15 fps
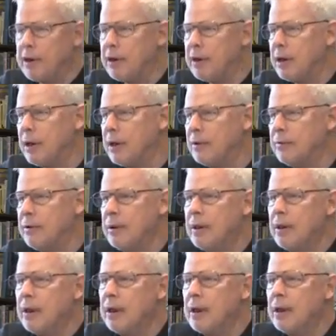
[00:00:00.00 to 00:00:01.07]
and
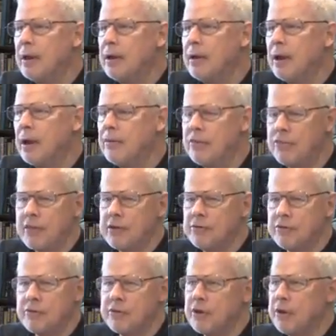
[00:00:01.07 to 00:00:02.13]
other
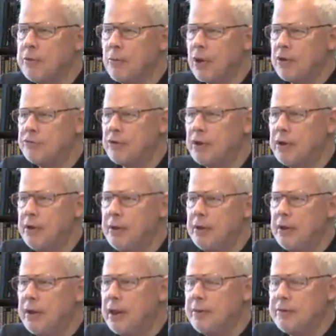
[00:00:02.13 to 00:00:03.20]
things that Russia
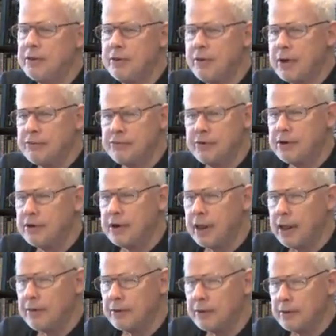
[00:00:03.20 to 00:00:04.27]
and the U.S. did
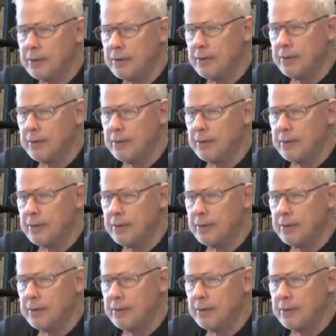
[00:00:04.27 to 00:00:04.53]
together.